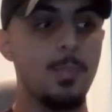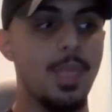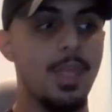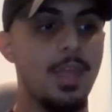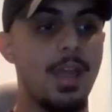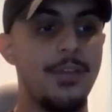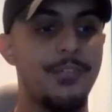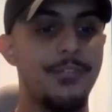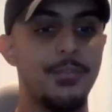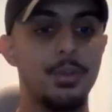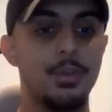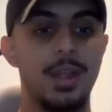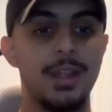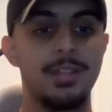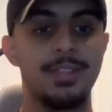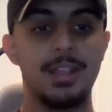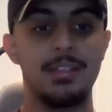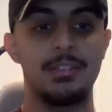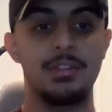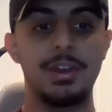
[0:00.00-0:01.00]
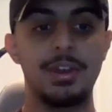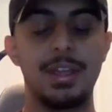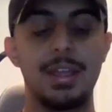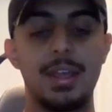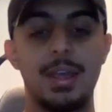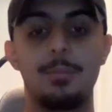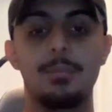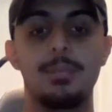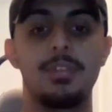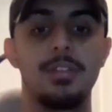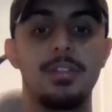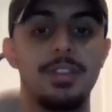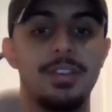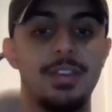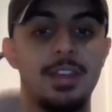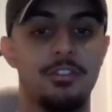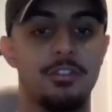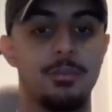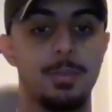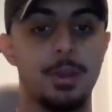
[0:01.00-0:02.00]
I feel like that's going to come to the
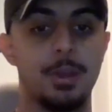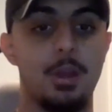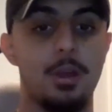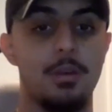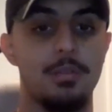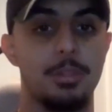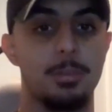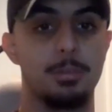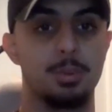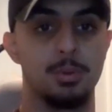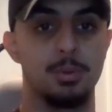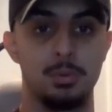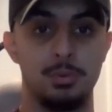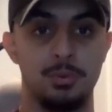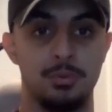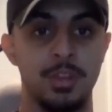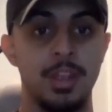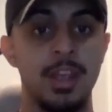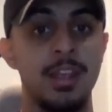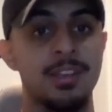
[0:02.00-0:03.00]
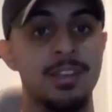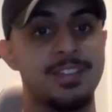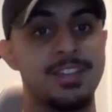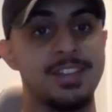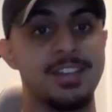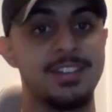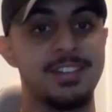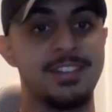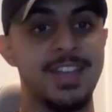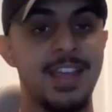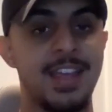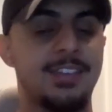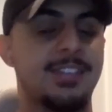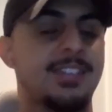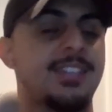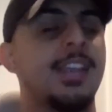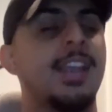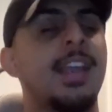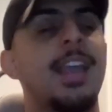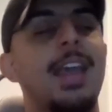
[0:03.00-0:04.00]
detriment of the Blues'
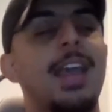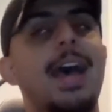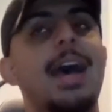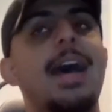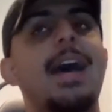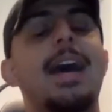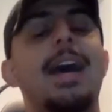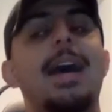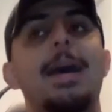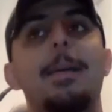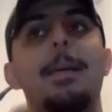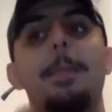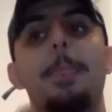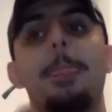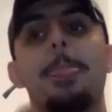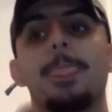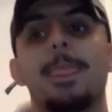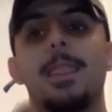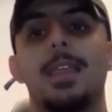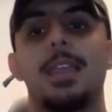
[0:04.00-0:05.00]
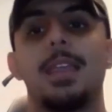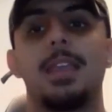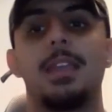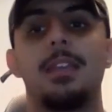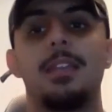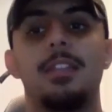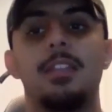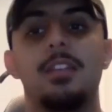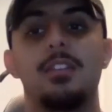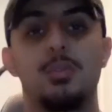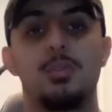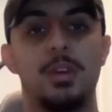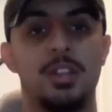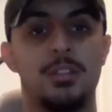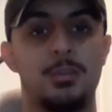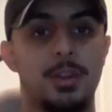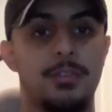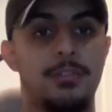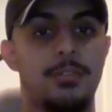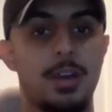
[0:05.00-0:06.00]
success in the
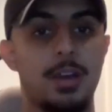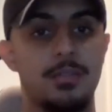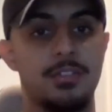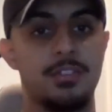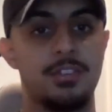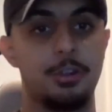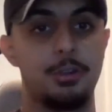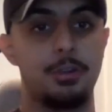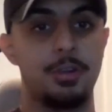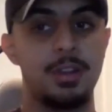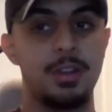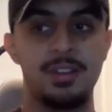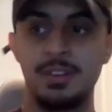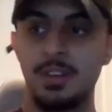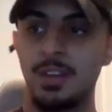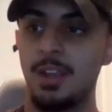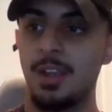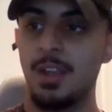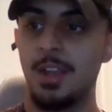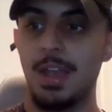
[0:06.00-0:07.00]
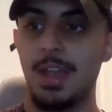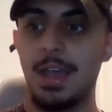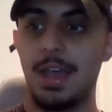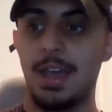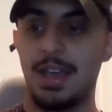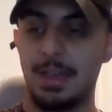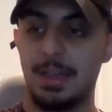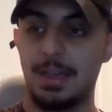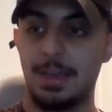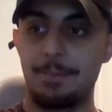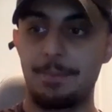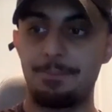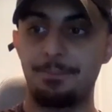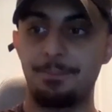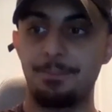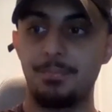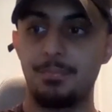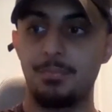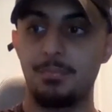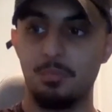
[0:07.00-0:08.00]
2025 series.
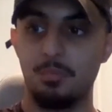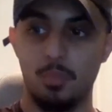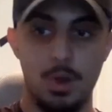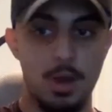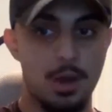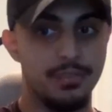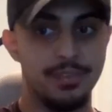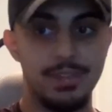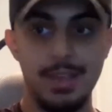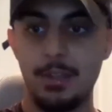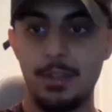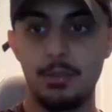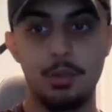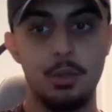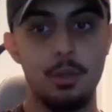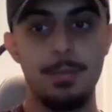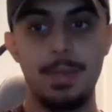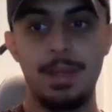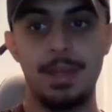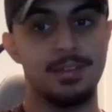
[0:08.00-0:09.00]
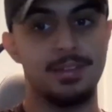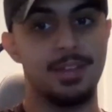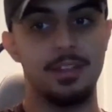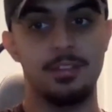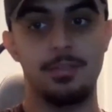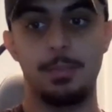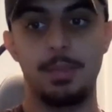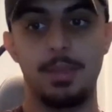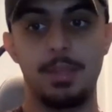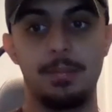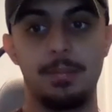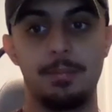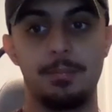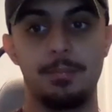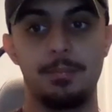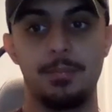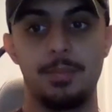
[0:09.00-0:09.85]
While Zach Lomax has been